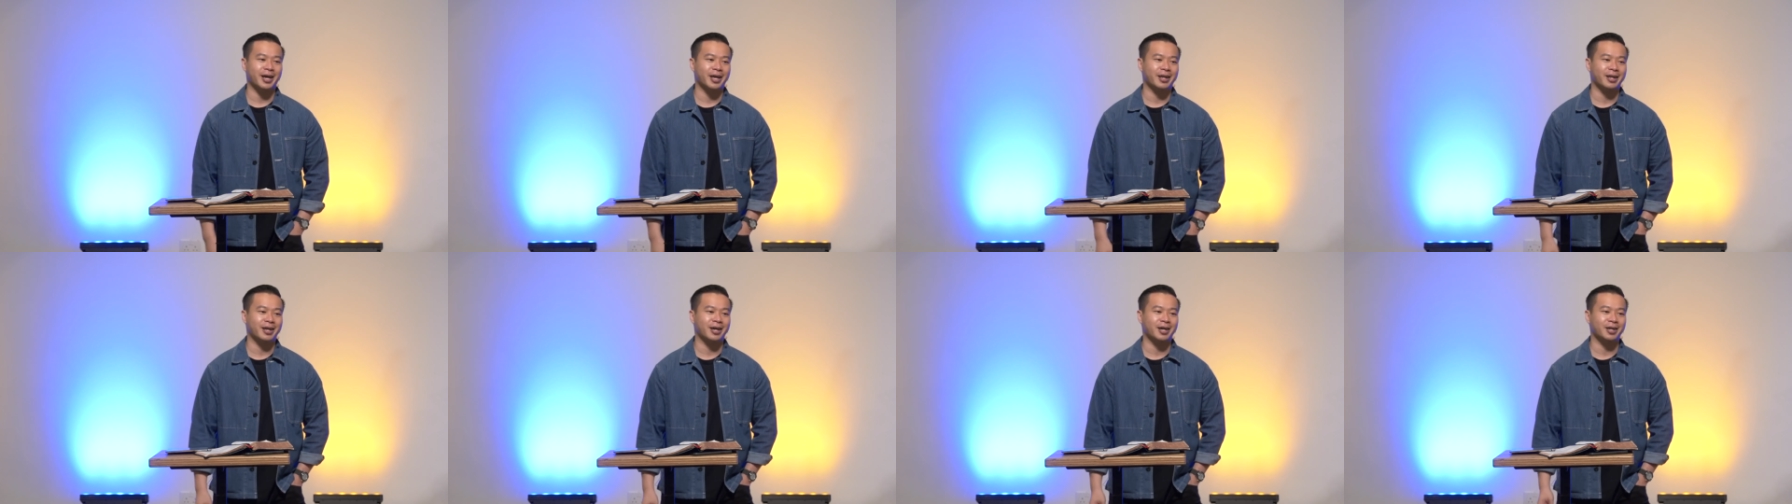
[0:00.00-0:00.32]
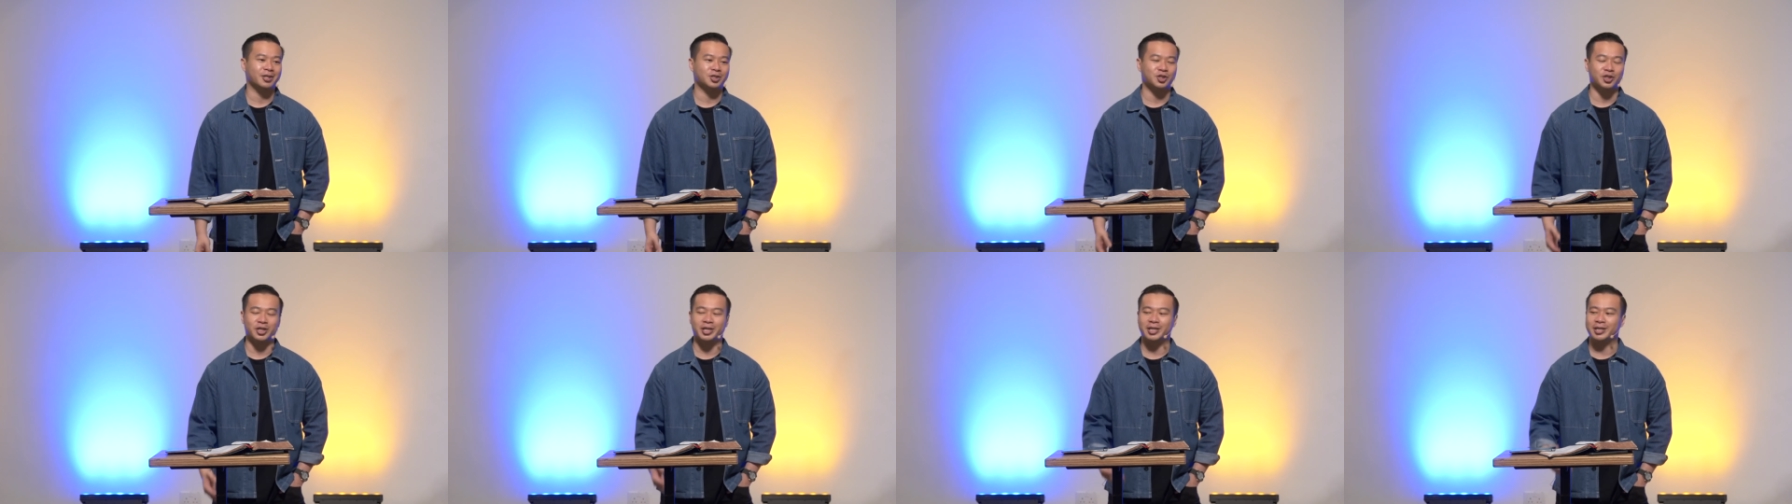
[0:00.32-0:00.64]

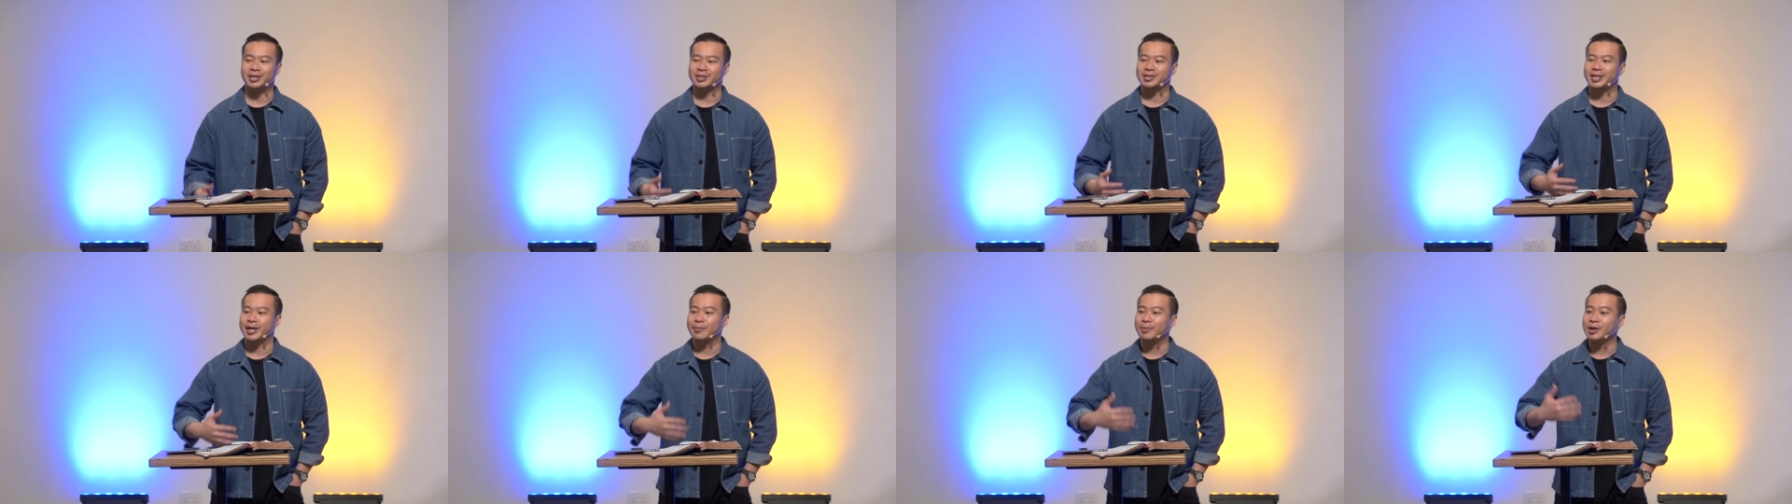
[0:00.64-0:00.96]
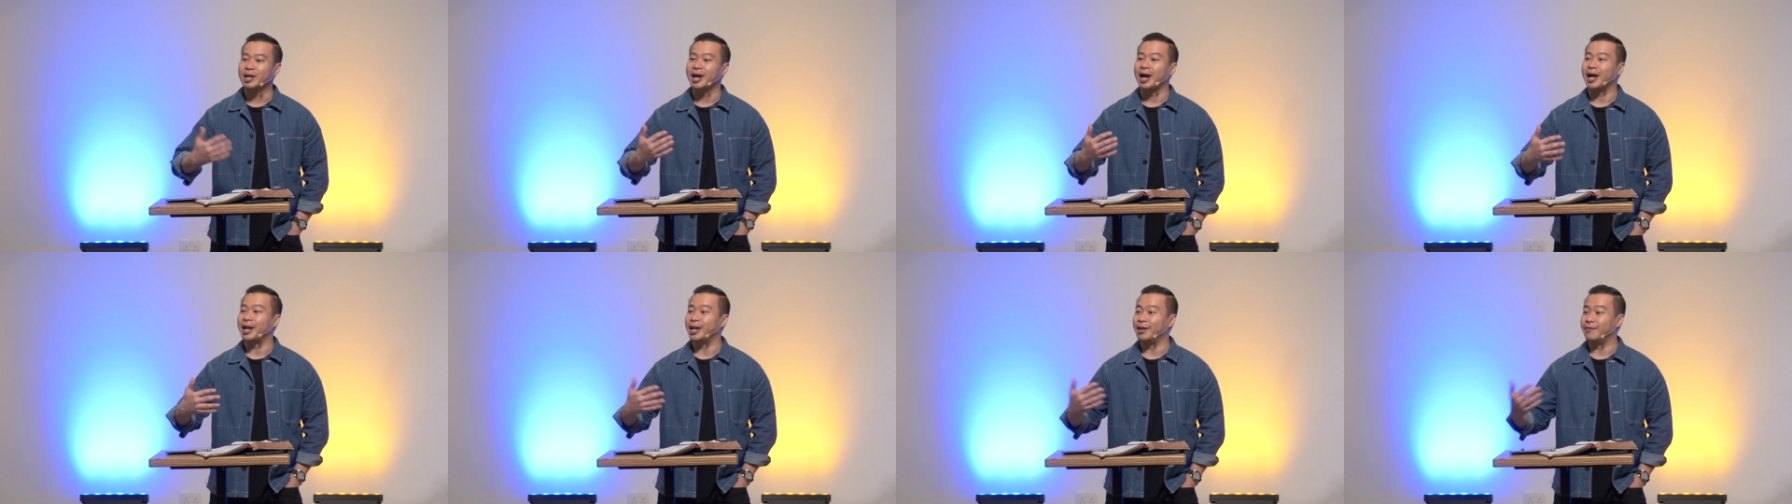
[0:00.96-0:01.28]
And she's
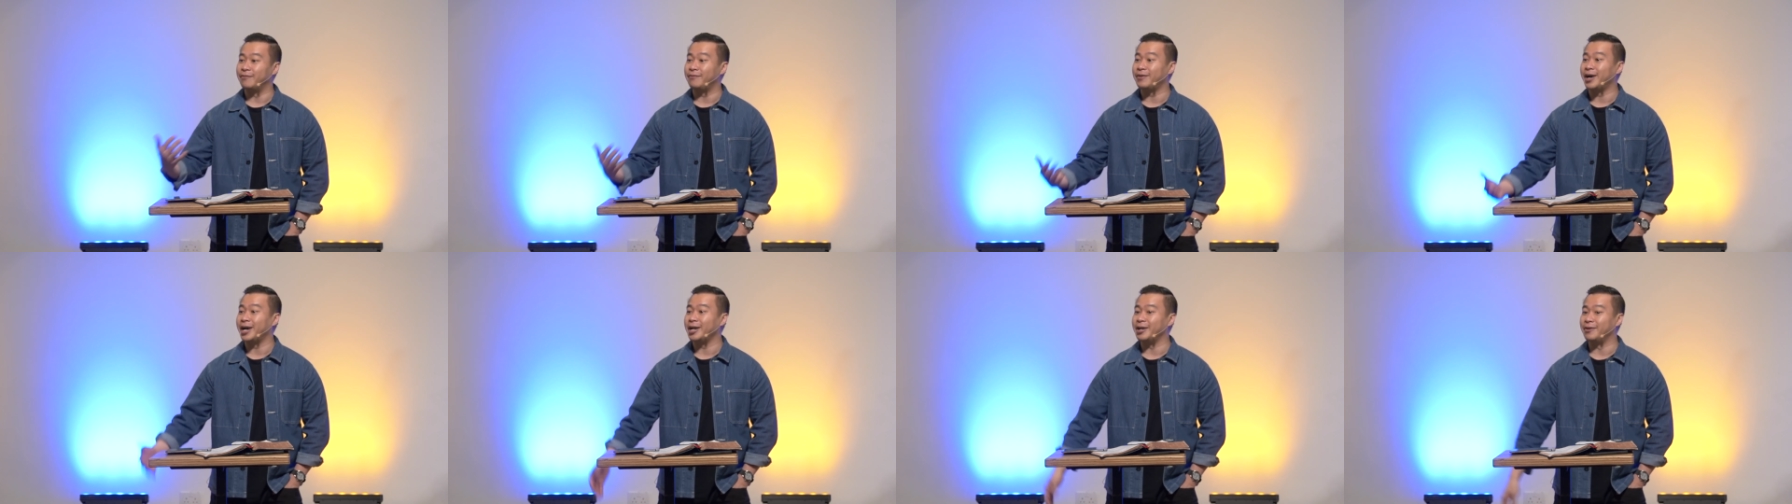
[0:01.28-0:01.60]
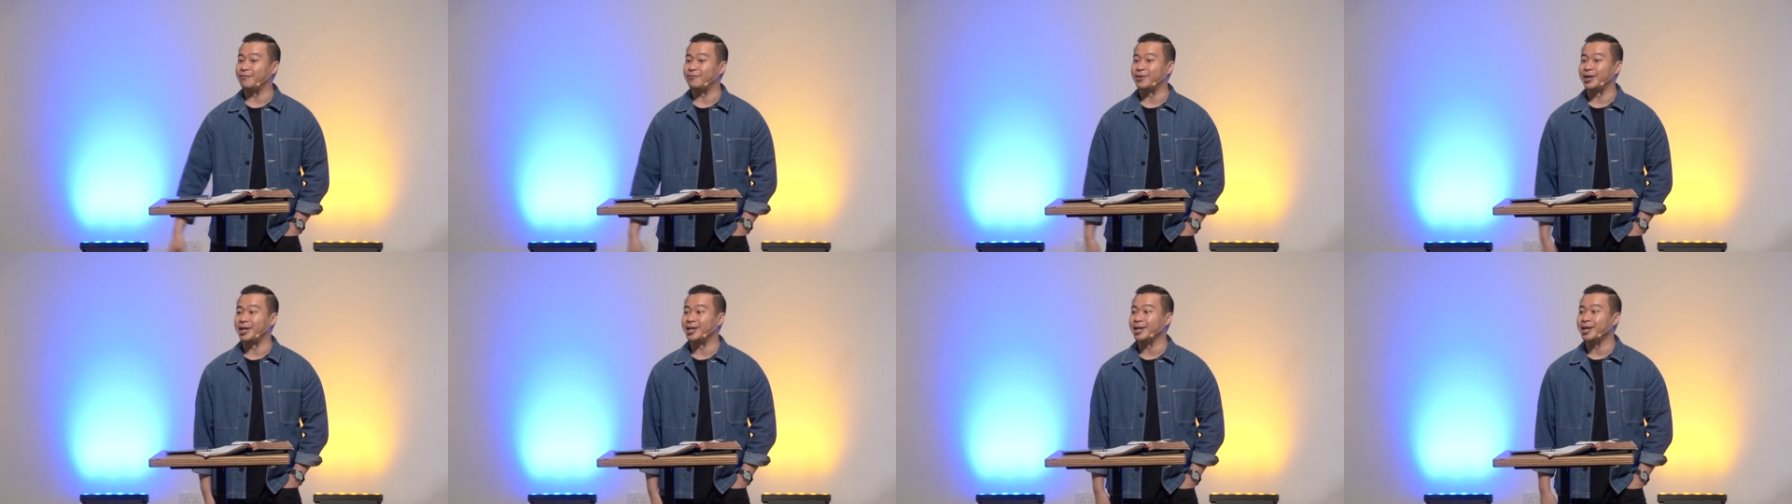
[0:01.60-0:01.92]
able to identify
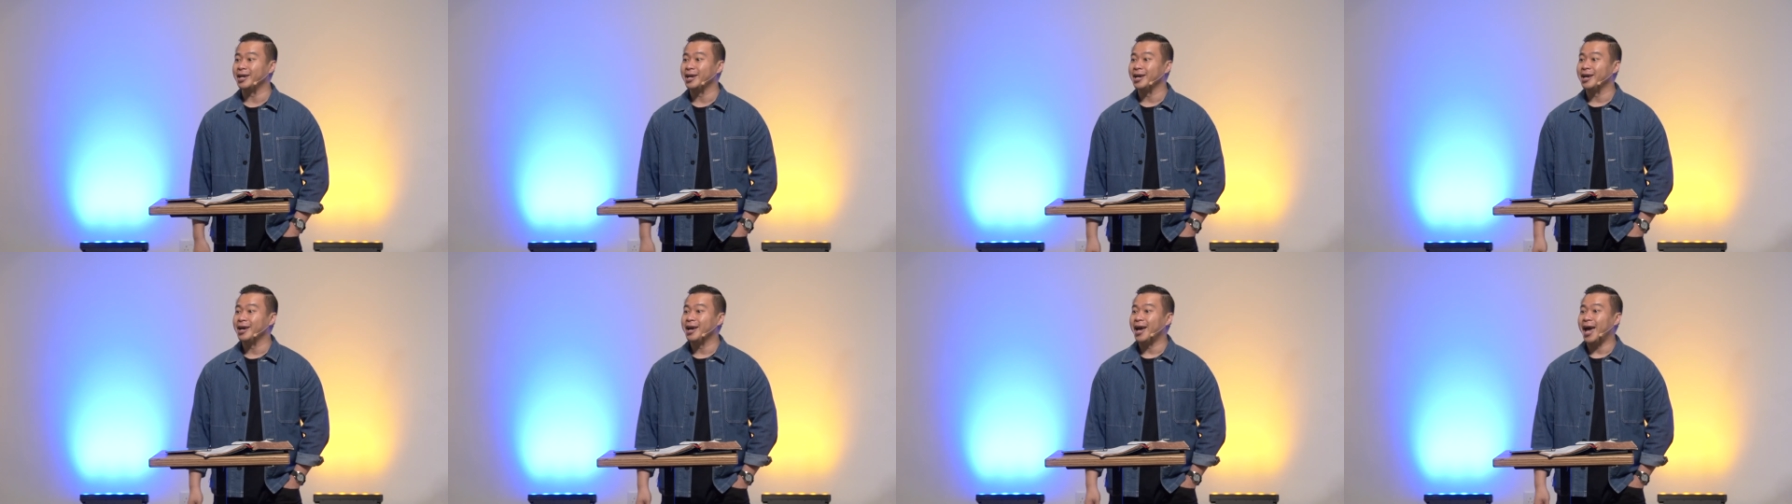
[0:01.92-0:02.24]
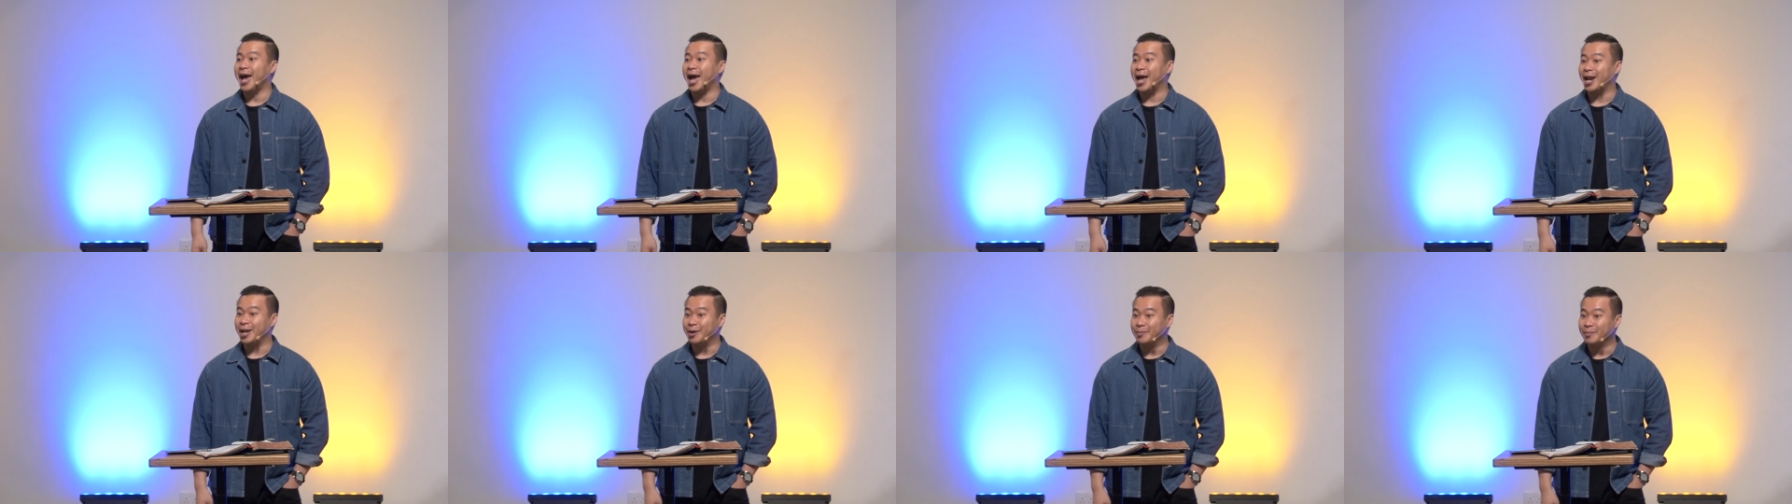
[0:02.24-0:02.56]
different
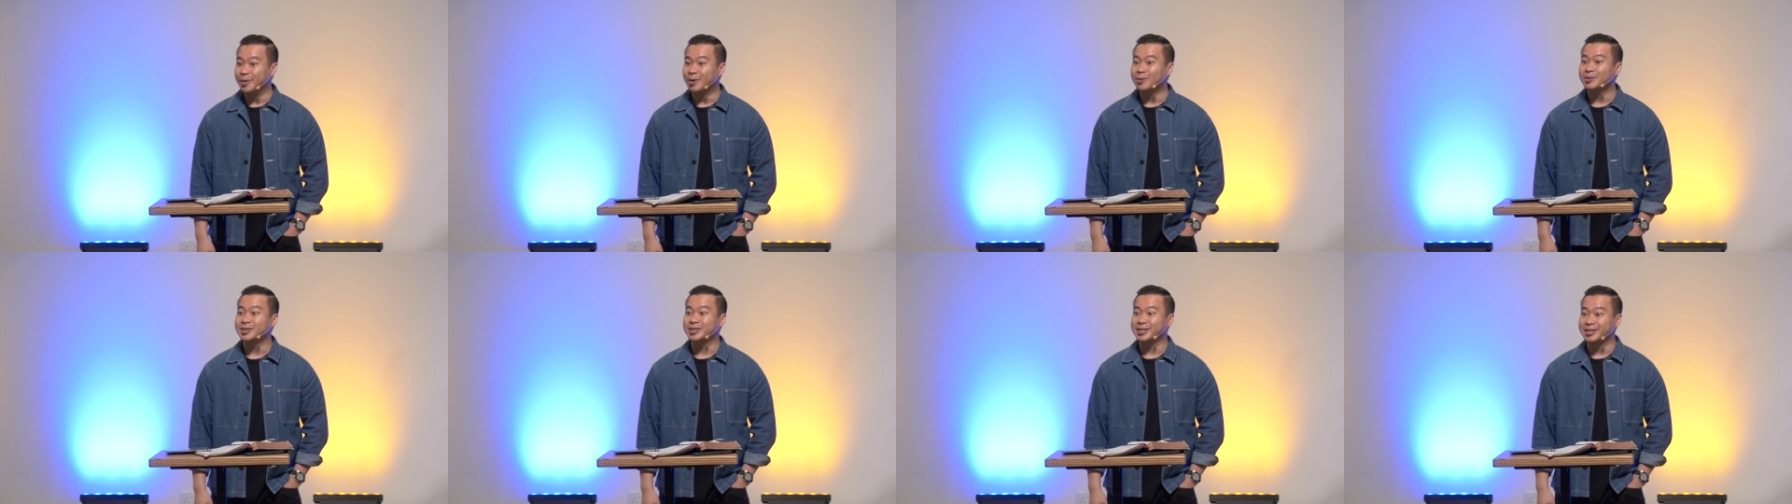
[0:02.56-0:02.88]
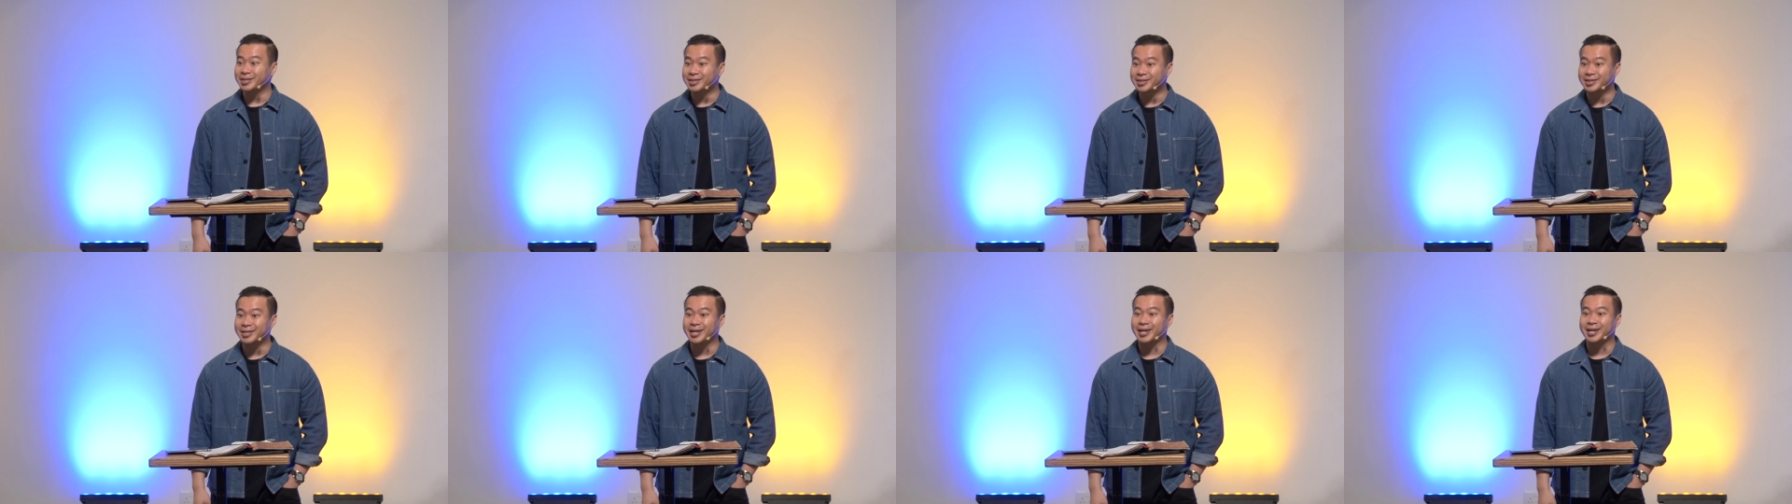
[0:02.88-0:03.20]
animals
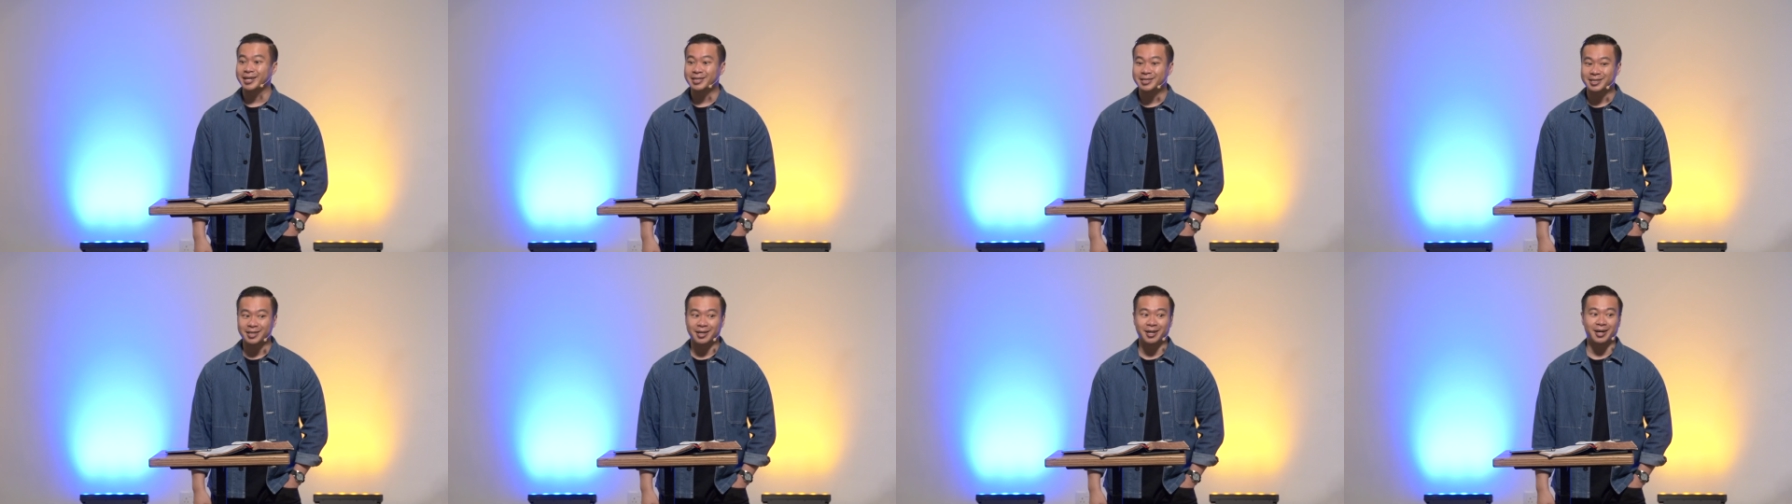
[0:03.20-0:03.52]
these days.